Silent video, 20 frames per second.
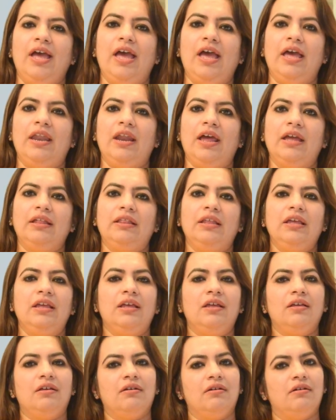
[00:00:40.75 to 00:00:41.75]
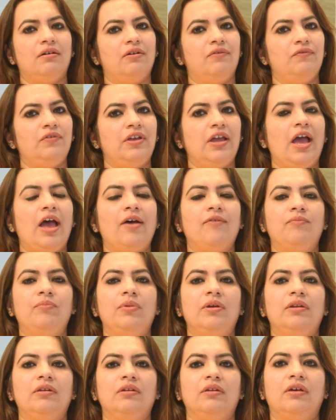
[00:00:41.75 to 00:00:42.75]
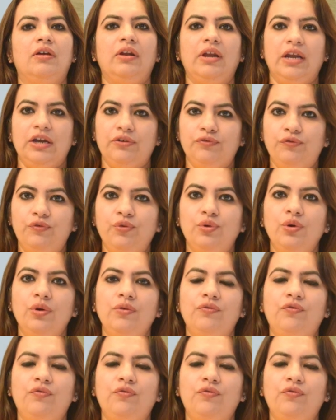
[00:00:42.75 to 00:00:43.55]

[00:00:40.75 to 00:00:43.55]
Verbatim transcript: and I think we have been grateful